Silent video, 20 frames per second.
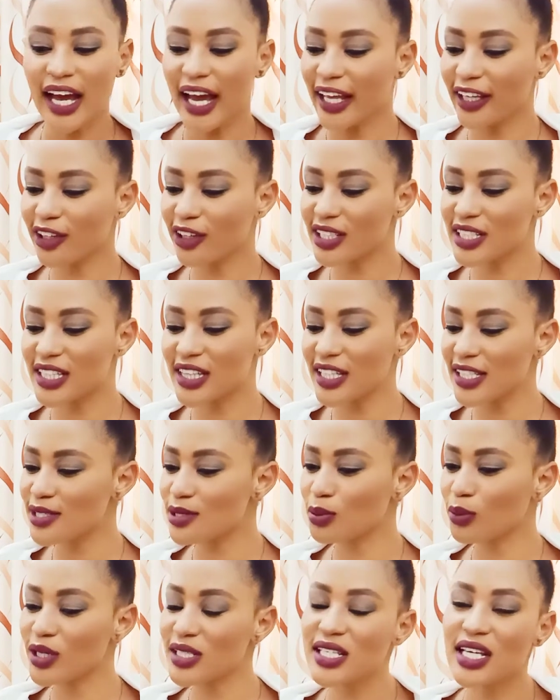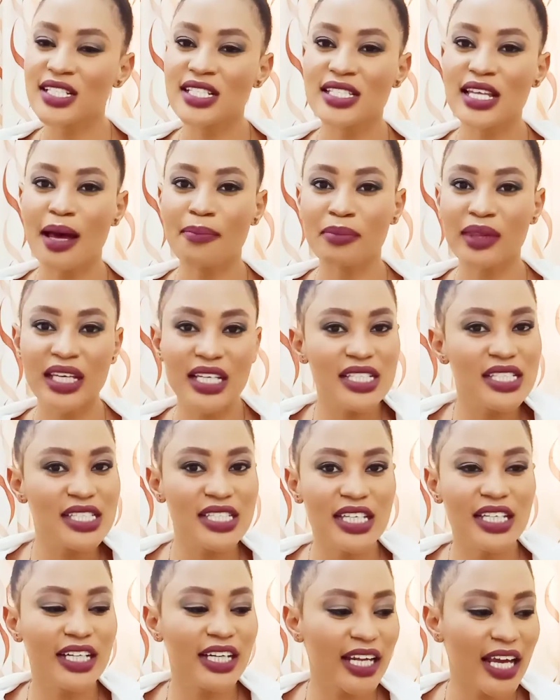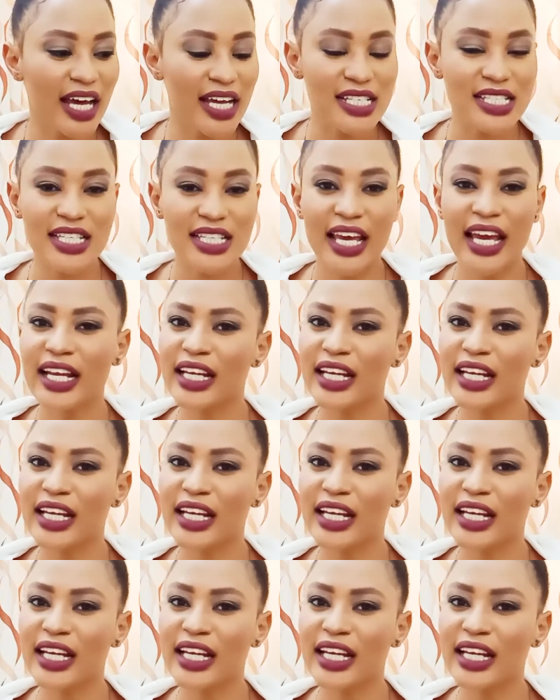I thought this wasn't something serious.